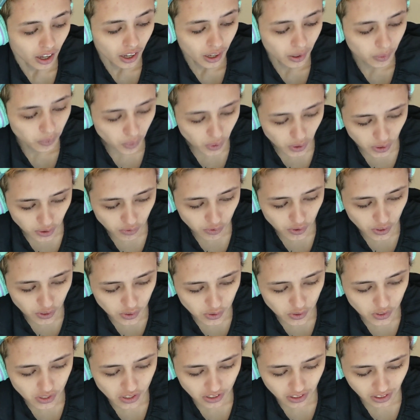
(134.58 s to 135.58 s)
And one of
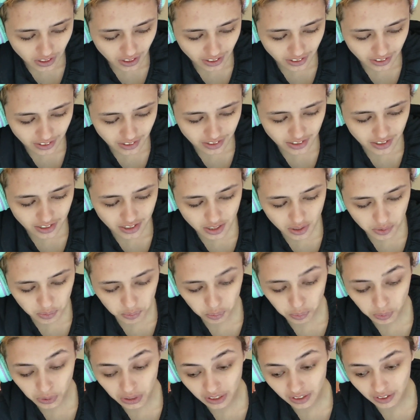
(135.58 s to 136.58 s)
those things
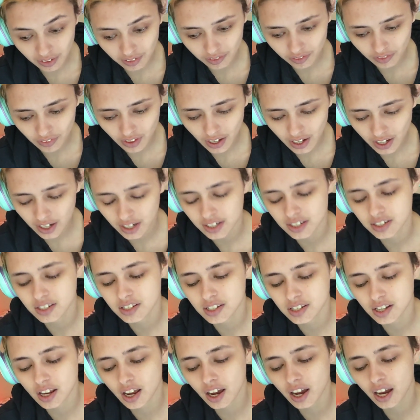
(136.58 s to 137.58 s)
being
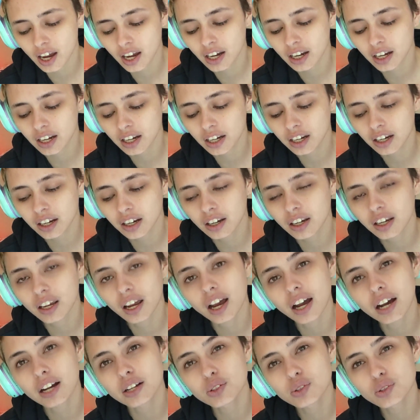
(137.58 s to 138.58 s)
that I
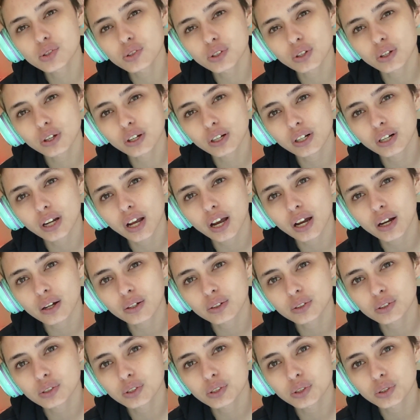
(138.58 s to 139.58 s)
had to learn
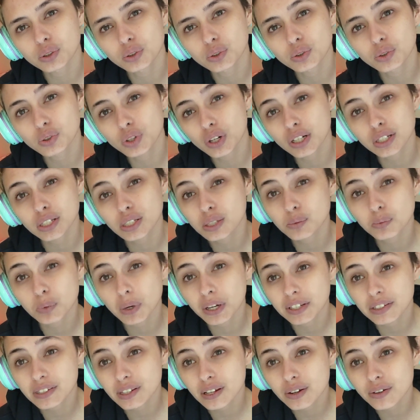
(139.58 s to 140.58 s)
how to trust
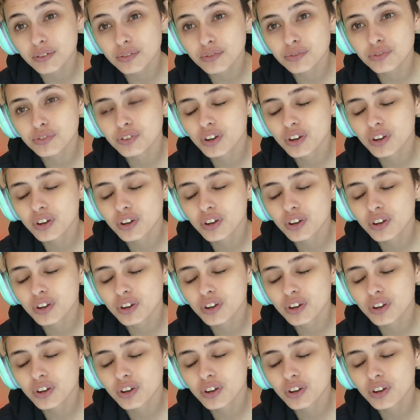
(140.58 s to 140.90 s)
myself.